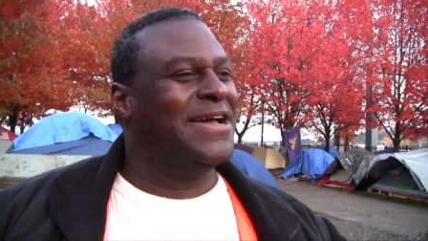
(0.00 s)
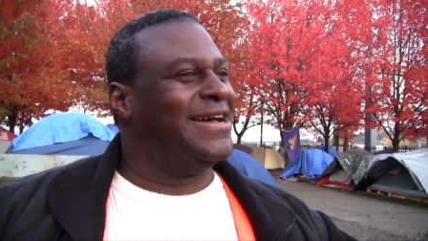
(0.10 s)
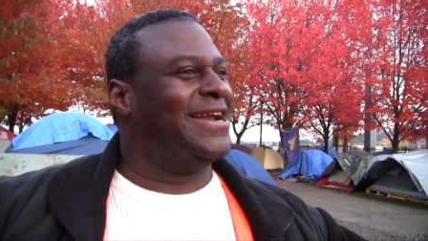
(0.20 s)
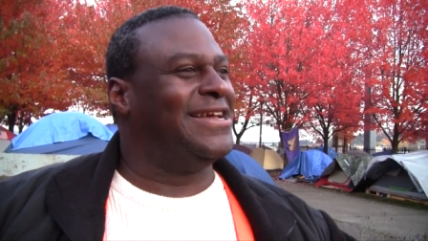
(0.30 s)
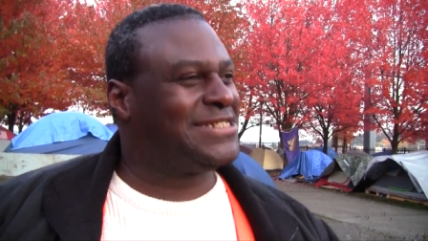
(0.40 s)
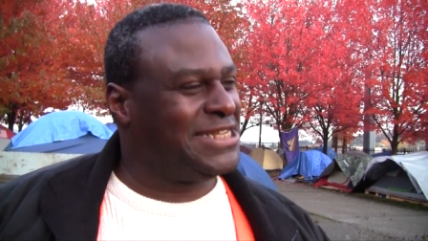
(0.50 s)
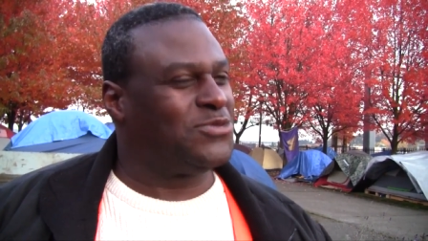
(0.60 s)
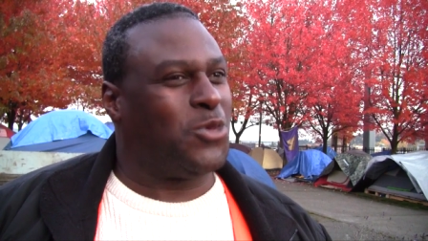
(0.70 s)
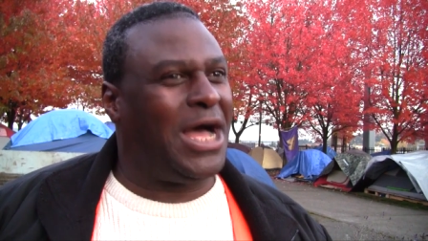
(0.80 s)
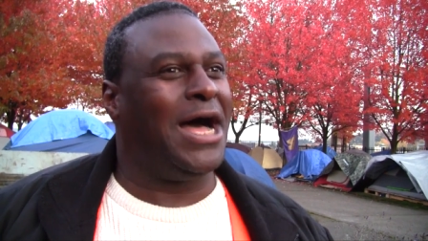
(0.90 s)
And I
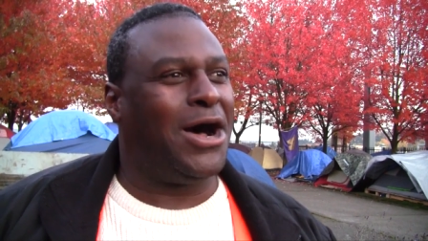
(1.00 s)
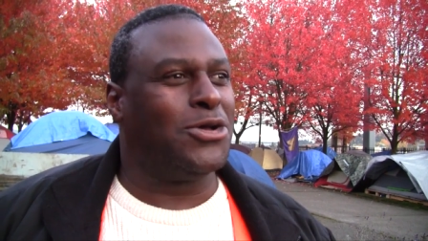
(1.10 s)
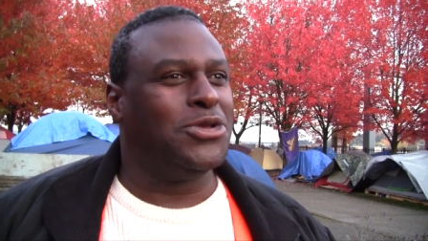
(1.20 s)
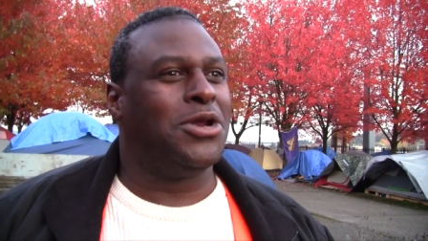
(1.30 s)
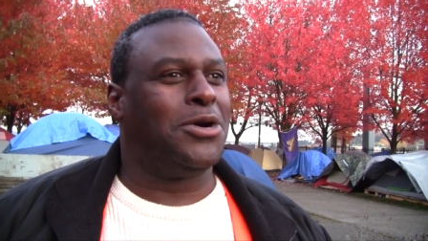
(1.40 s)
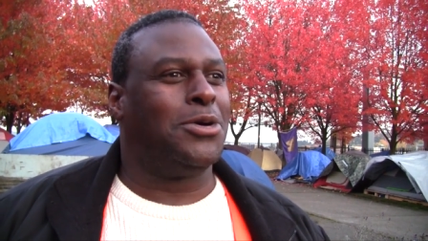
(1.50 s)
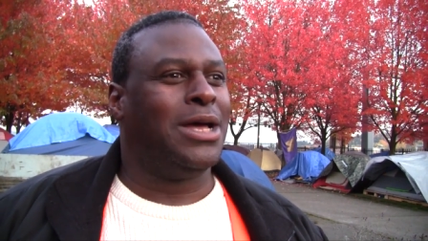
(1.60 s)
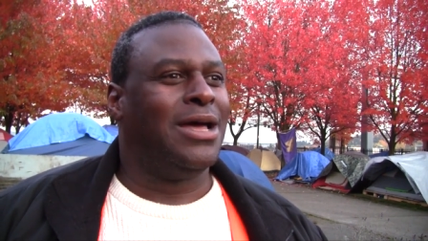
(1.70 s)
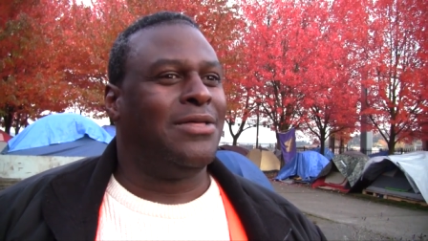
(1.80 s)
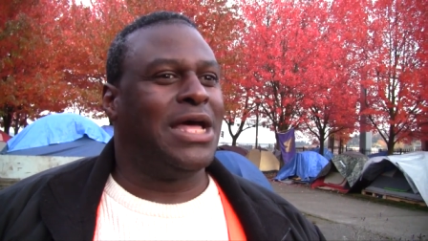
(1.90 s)
said, wow, you know,
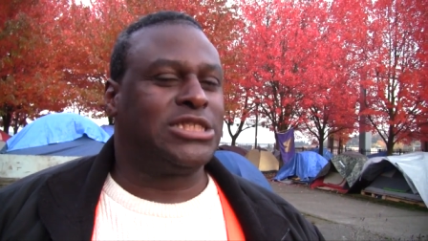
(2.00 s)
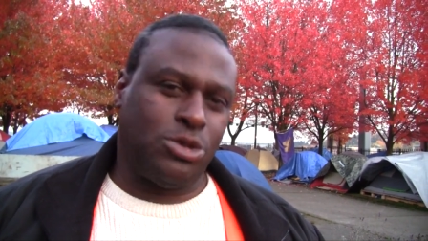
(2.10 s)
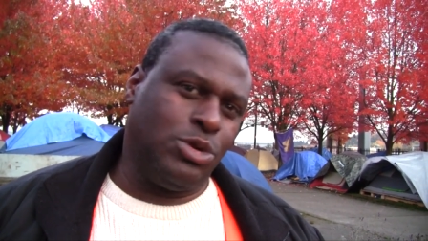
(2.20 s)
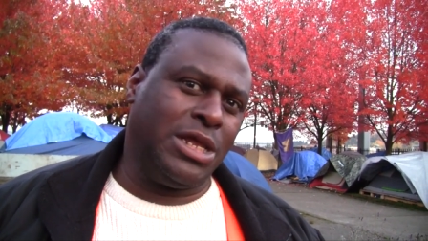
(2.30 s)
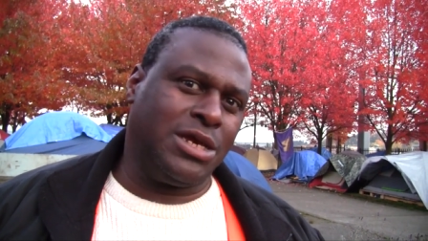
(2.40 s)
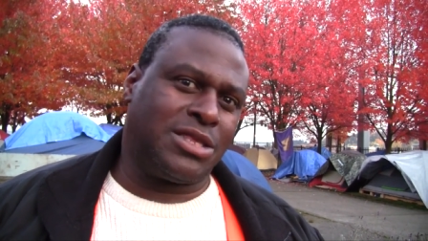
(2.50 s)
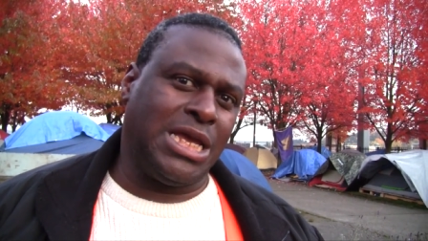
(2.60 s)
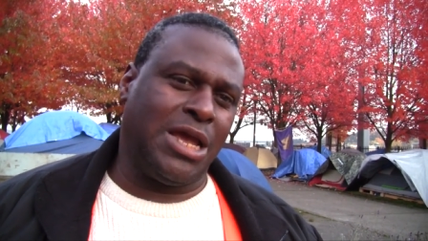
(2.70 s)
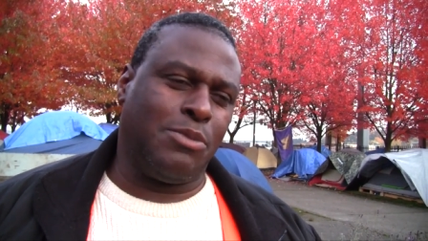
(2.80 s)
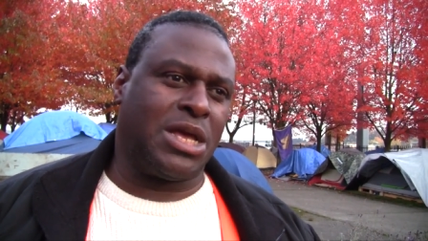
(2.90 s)
that's a really good
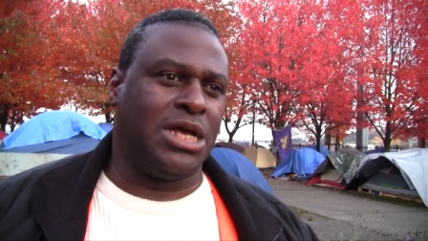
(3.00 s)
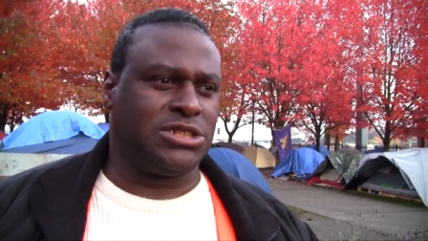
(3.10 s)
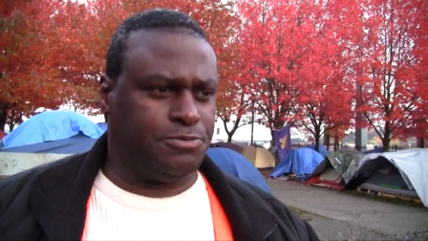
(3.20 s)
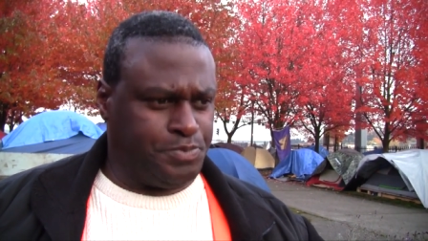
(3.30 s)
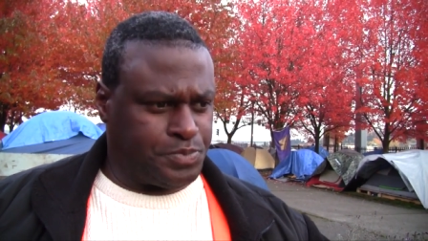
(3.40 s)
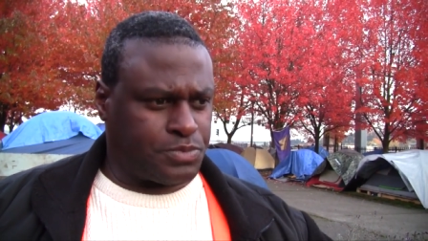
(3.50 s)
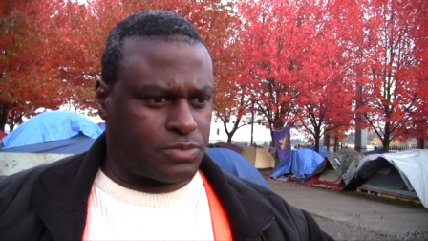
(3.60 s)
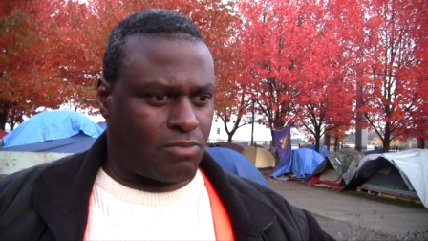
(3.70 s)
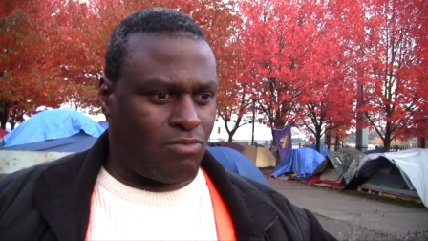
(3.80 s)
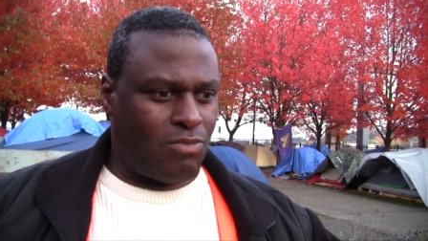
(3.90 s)
thing because
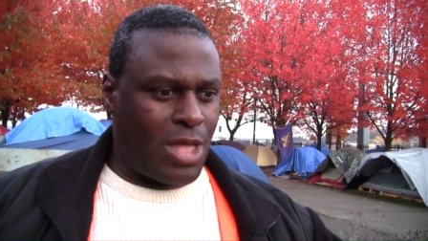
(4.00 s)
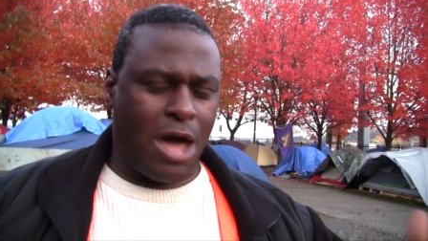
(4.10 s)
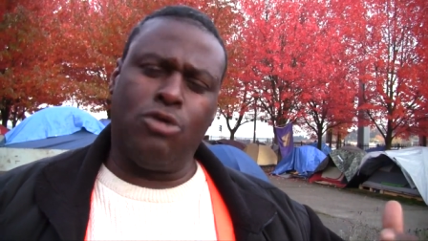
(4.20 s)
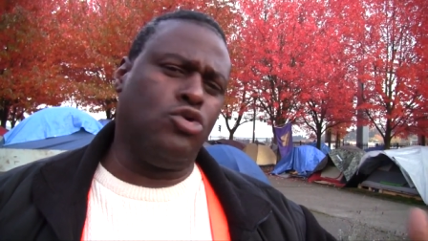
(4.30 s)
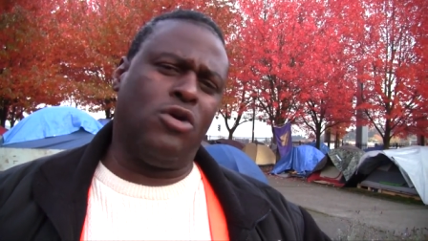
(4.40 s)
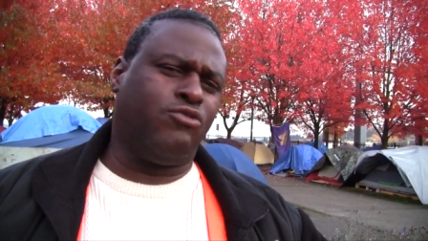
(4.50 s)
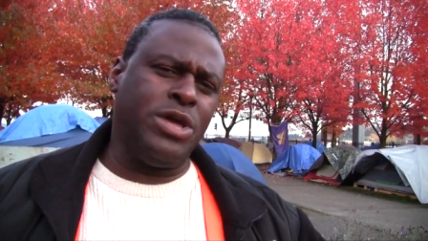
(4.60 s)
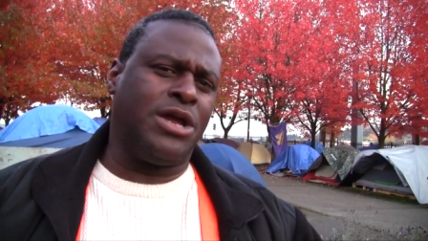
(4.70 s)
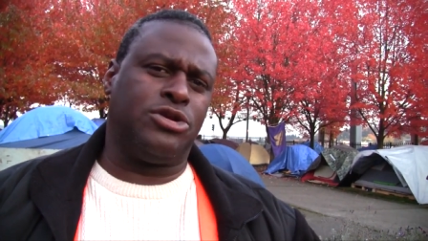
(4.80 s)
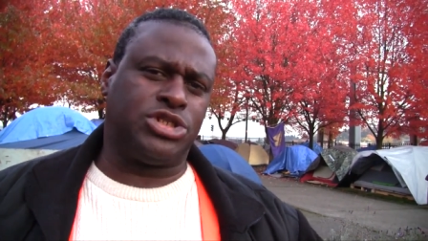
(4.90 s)
I don't know if
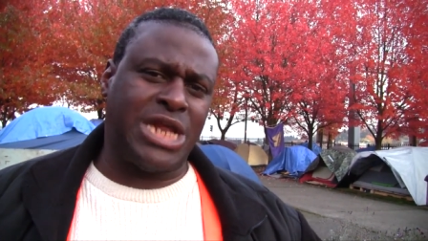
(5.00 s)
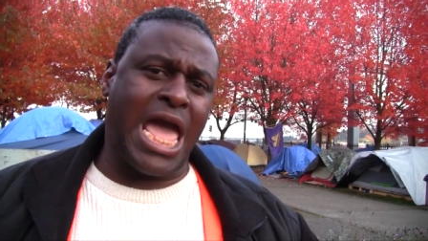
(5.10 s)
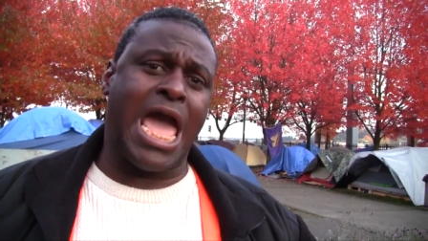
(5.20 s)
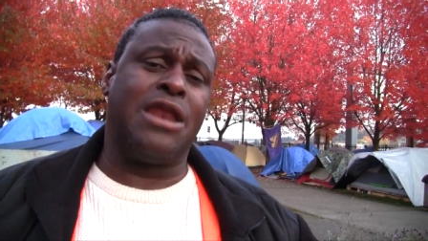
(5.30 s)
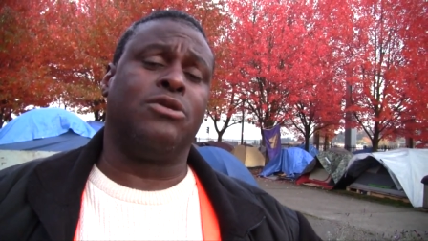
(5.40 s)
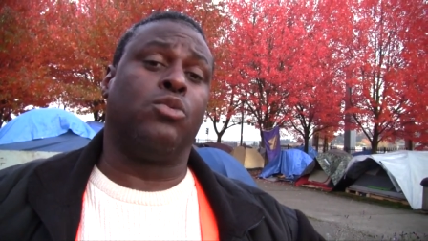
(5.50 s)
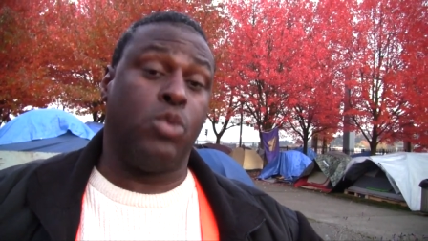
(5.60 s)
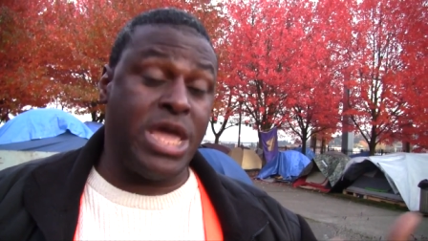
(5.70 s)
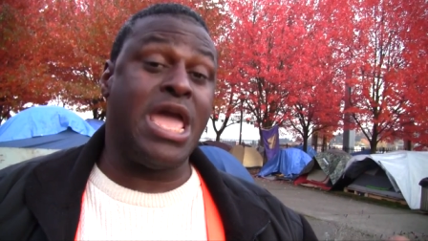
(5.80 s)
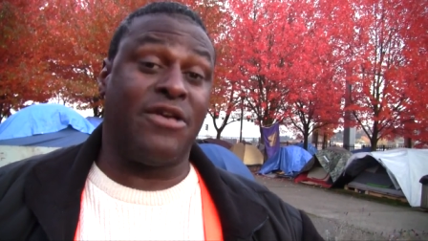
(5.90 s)
we understand,
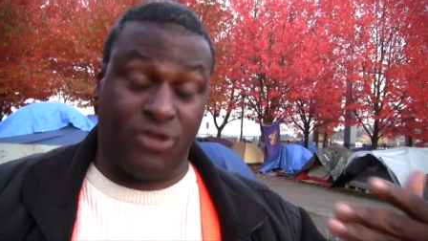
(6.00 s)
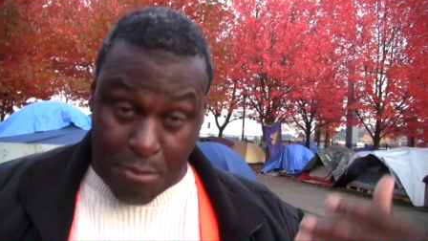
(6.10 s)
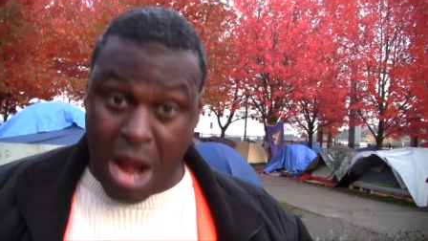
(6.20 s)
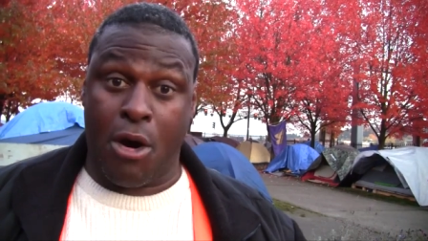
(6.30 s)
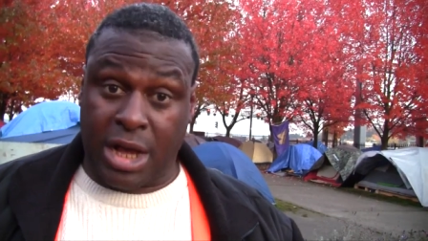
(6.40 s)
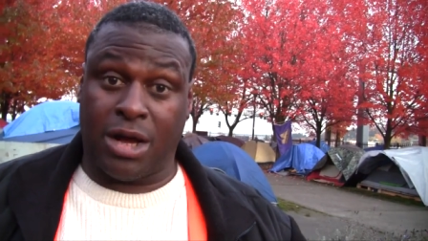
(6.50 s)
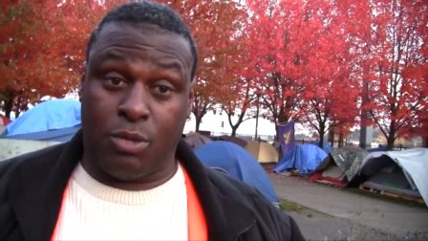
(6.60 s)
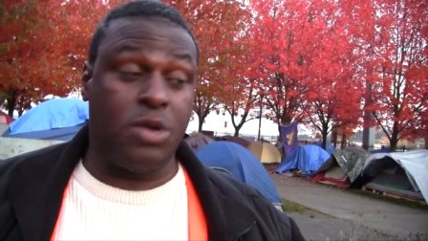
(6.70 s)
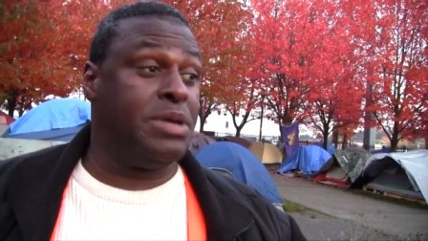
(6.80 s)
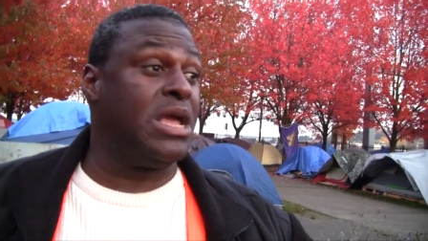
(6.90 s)
we as America,
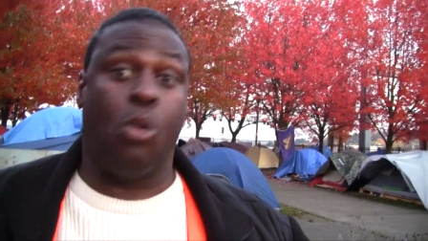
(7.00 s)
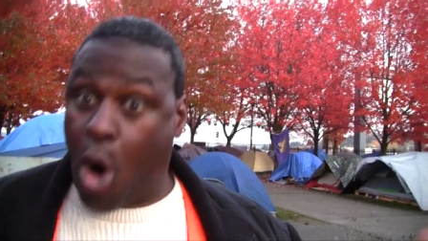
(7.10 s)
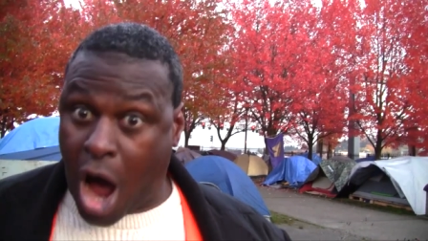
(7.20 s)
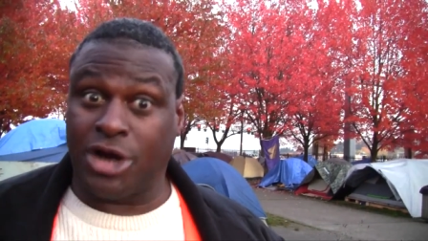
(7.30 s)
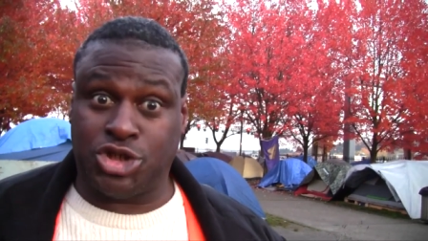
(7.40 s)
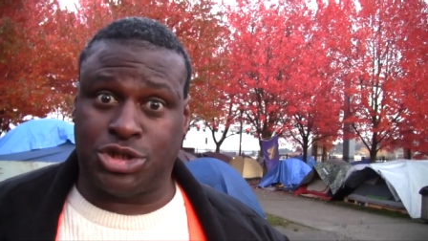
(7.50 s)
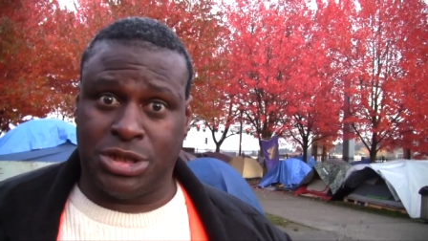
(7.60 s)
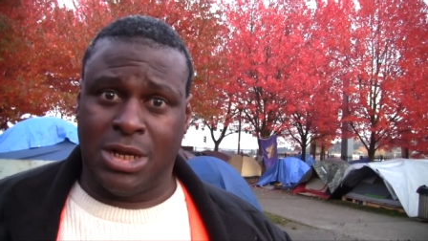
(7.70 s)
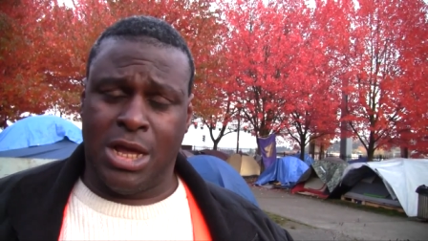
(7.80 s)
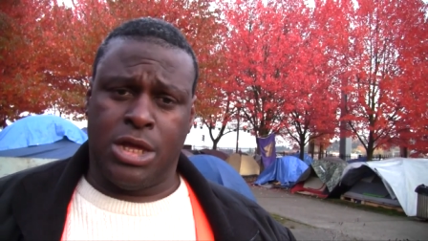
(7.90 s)
we're being watched,